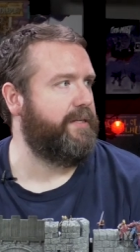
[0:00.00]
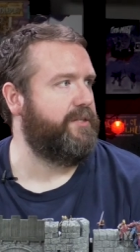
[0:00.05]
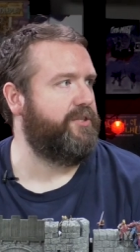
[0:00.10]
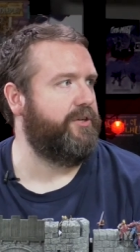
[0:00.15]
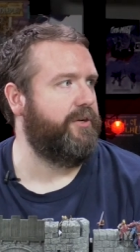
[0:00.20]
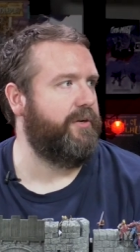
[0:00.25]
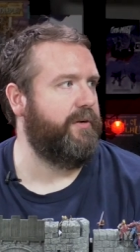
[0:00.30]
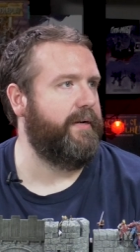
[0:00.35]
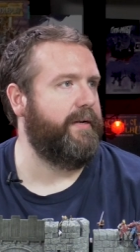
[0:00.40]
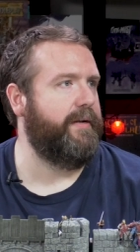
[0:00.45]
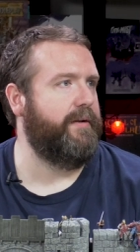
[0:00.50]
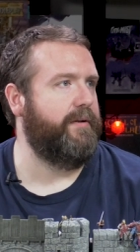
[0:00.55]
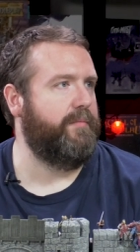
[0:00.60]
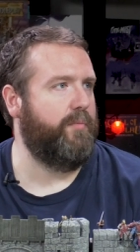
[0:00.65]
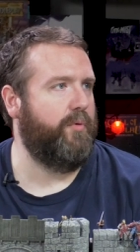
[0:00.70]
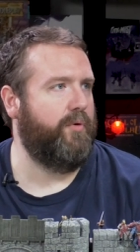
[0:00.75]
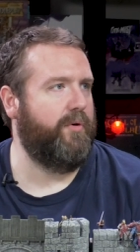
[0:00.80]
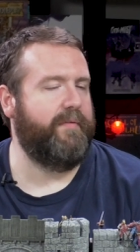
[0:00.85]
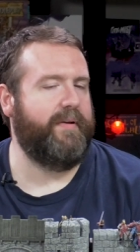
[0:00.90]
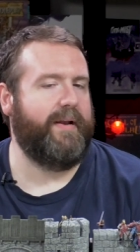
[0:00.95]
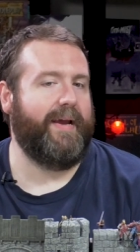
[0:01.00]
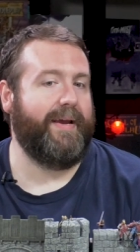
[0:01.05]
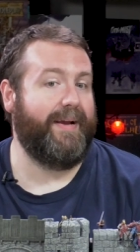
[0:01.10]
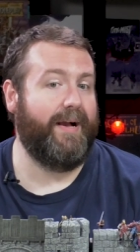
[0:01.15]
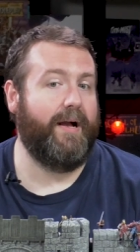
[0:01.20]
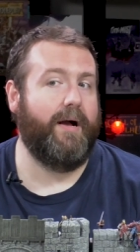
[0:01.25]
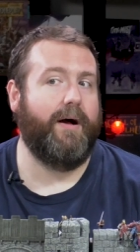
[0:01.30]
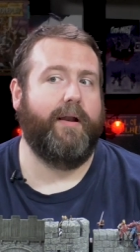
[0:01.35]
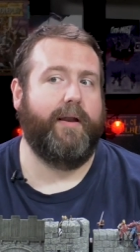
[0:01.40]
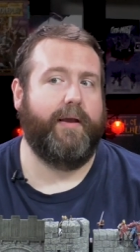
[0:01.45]
has turned it into more of an
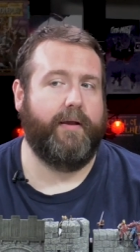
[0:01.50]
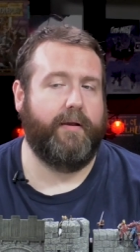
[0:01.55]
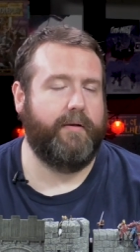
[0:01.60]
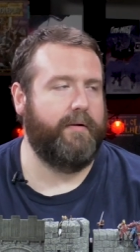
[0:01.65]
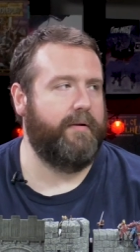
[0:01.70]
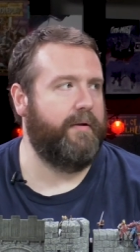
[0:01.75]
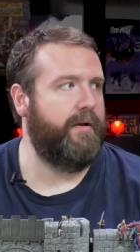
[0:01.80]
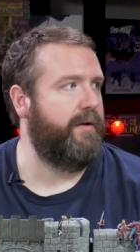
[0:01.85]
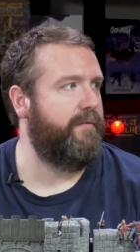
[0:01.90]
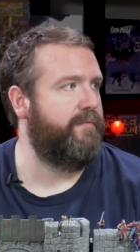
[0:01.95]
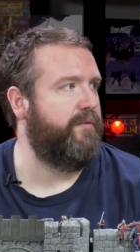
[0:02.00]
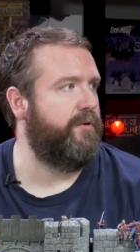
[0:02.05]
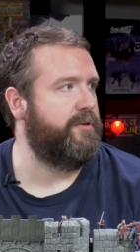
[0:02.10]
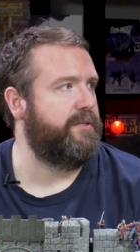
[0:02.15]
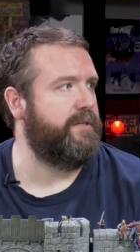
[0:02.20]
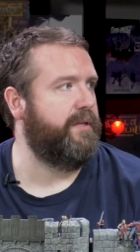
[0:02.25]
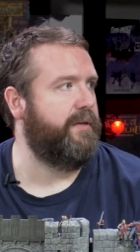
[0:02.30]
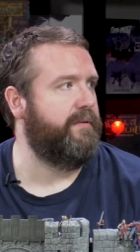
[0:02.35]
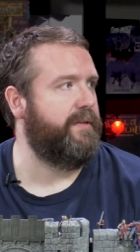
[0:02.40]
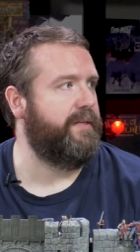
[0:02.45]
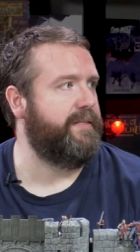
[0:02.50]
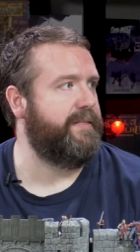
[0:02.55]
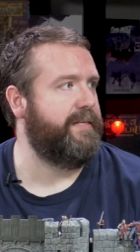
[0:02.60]
iconic uh, first level